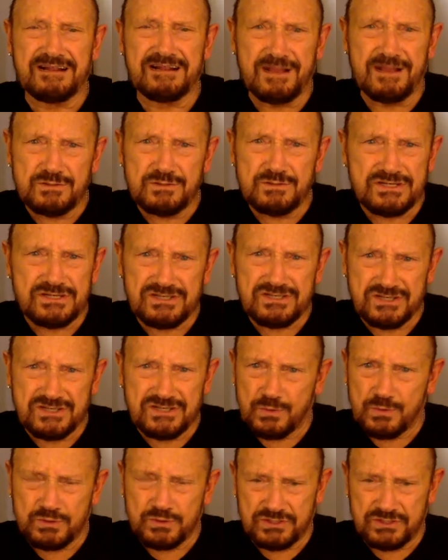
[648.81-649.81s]
closer,
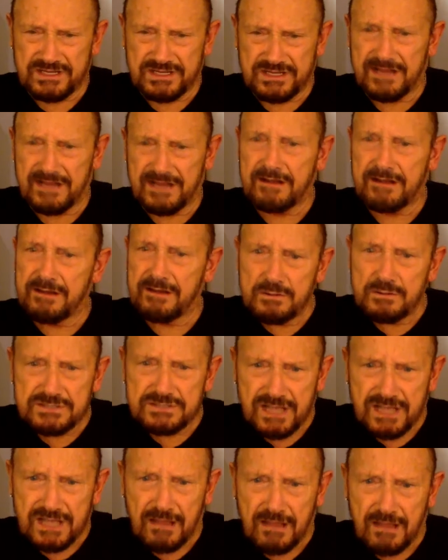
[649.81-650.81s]
soldier dear,
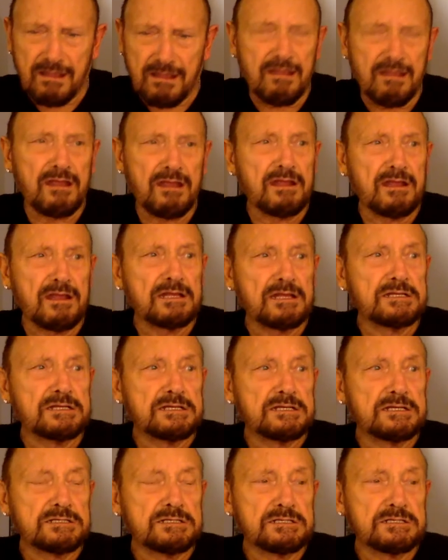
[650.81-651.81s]
closer.
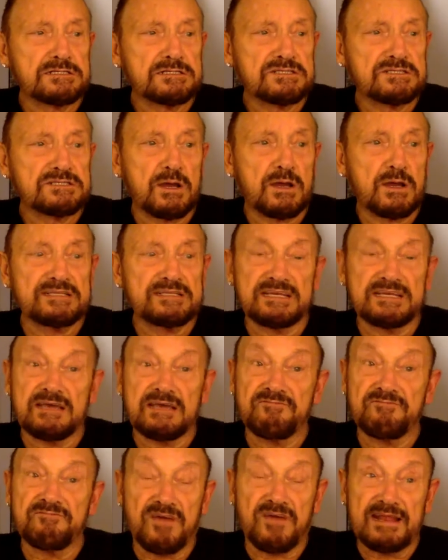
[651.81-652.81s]
So I did,
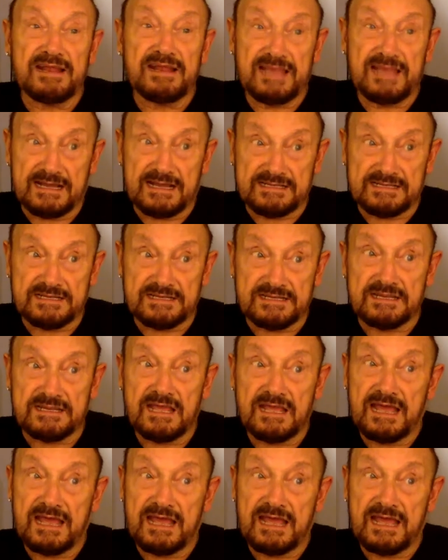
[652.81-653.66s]
and finally I did it.